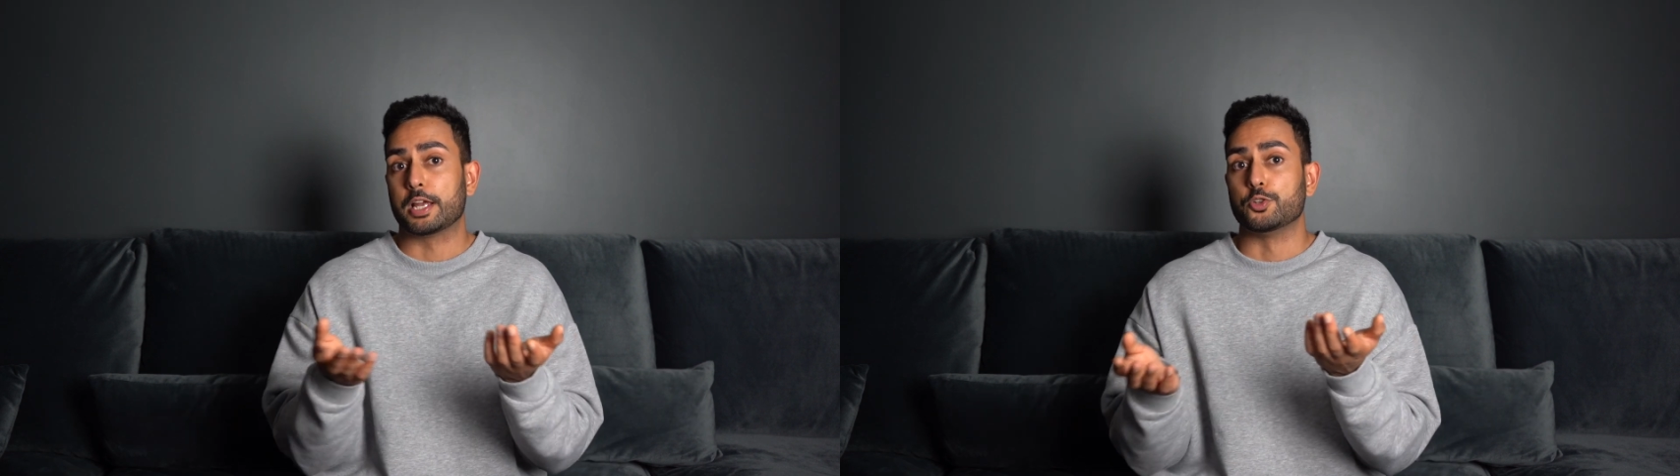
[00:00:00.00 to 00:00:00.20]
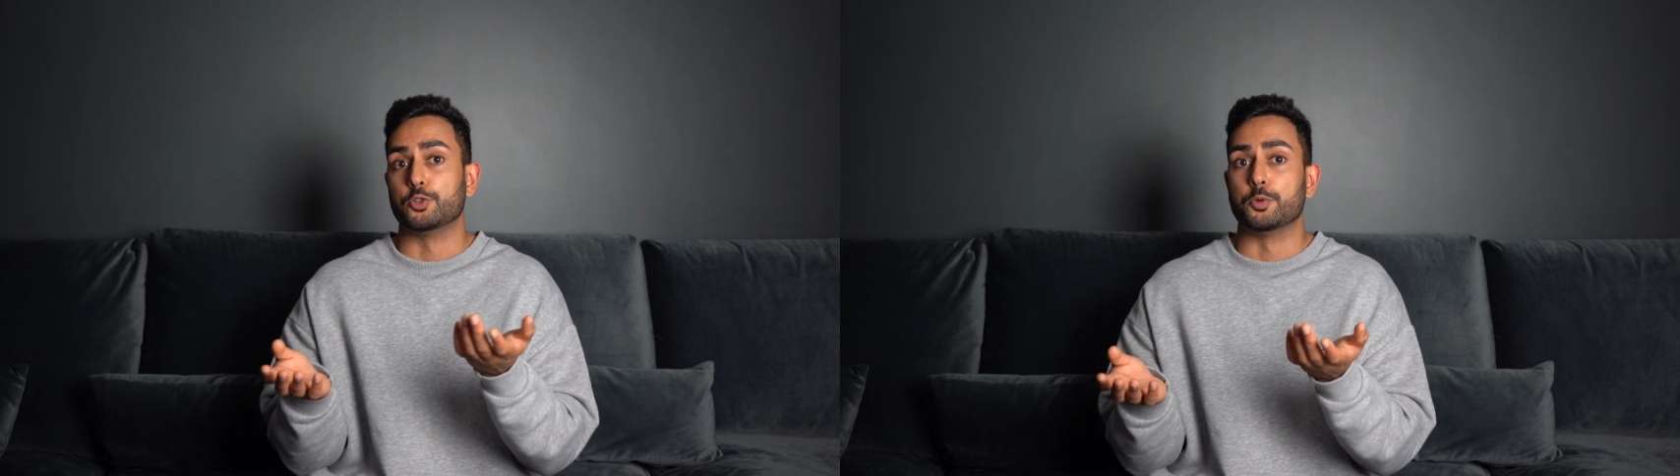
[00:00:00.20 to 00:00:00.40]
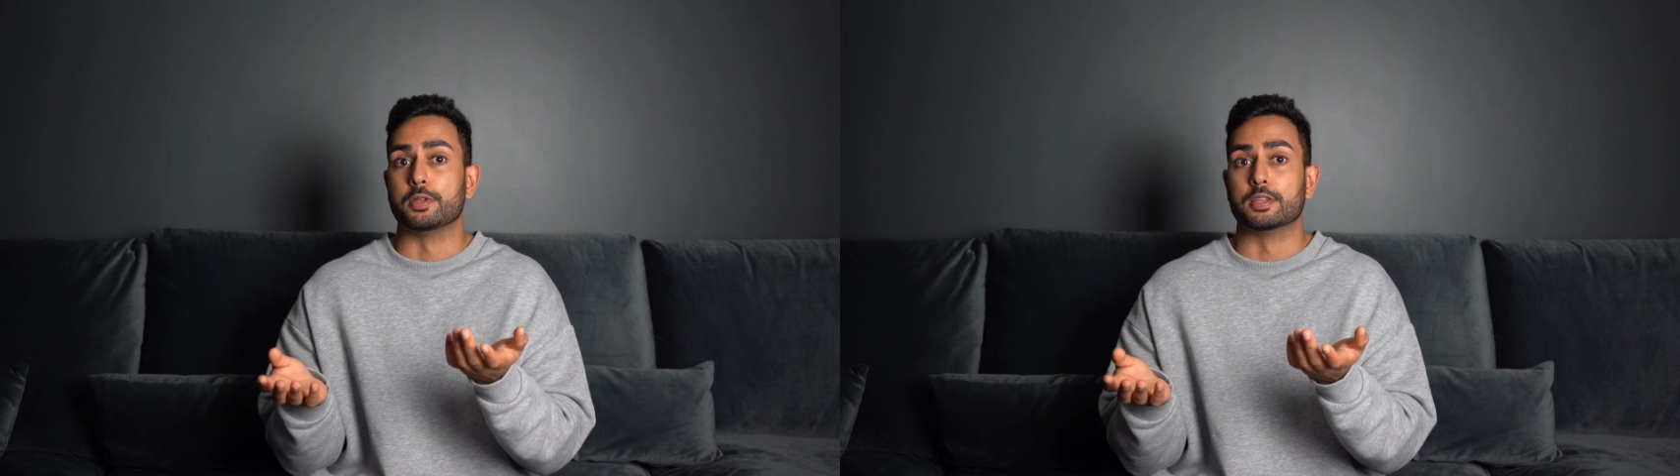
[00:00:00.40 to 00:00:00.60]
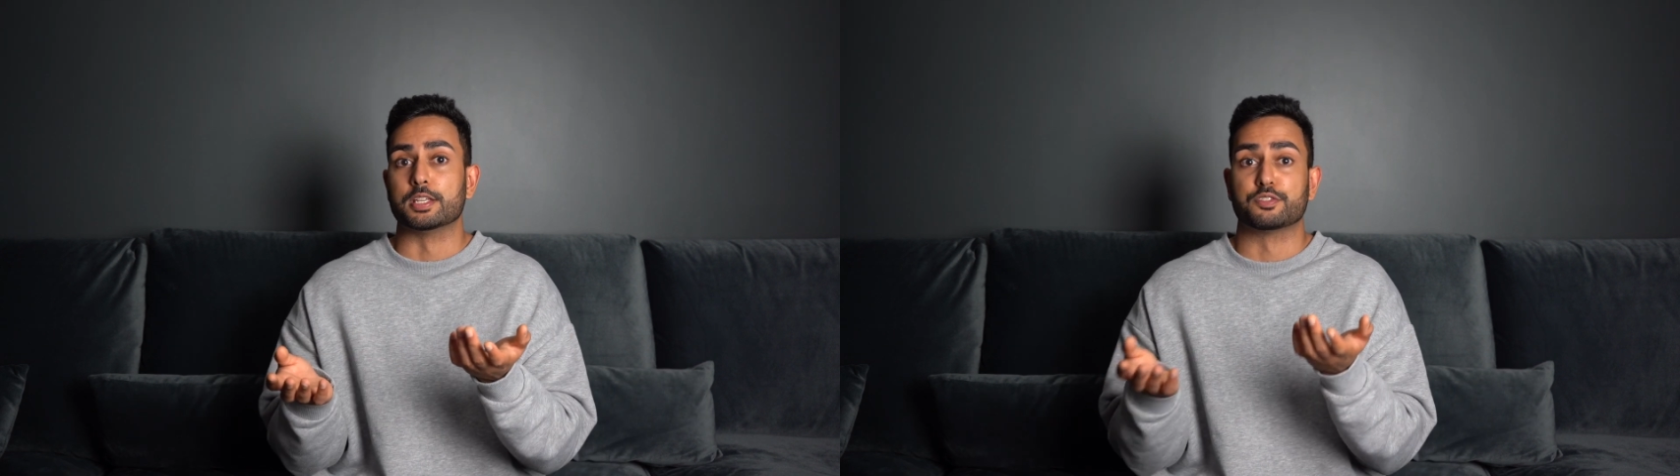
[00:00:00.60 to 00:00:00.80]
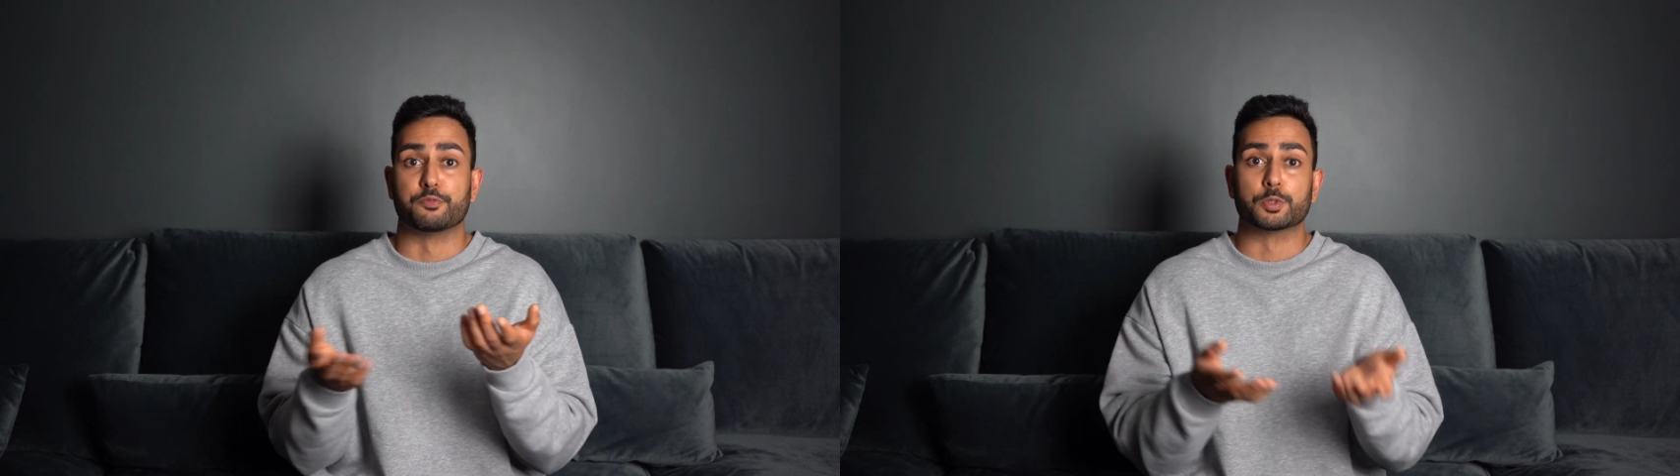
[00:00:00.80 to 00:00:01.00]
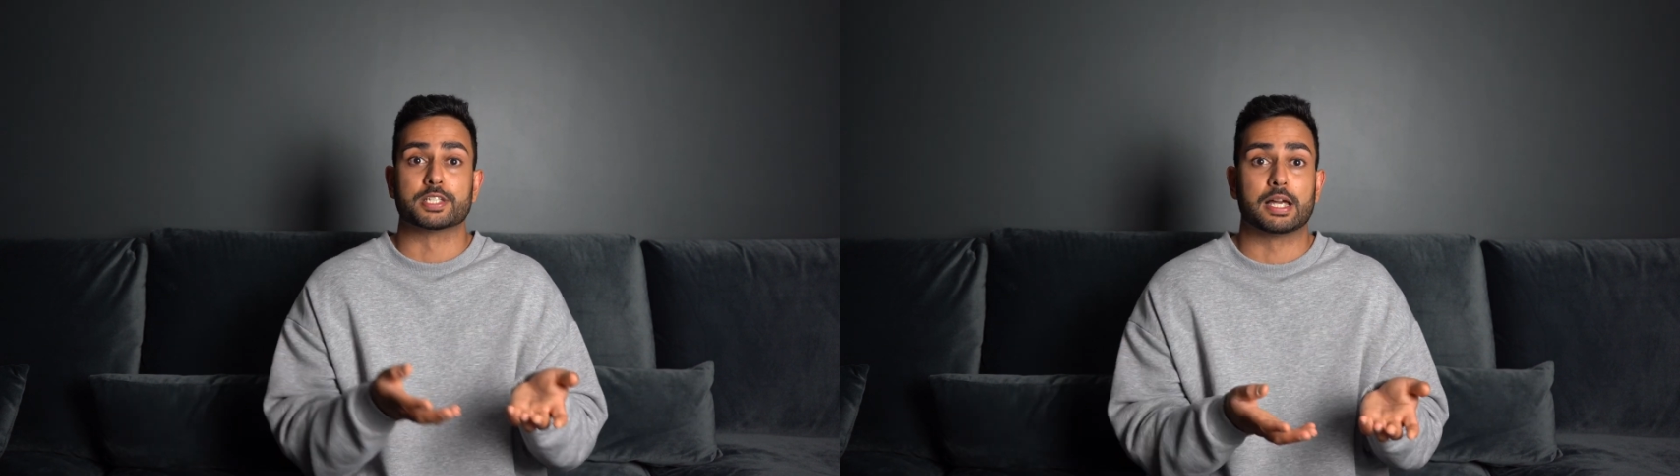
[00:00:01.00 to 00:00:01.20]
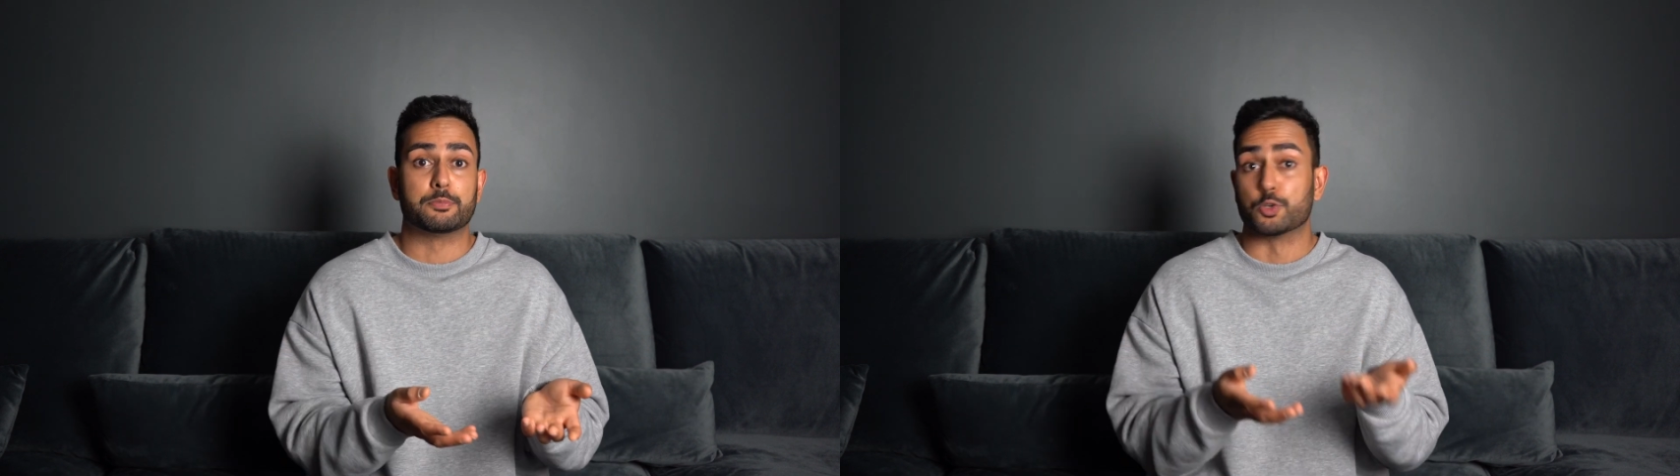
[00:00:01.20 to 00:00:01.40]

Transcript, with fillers: and you're doing this full-time,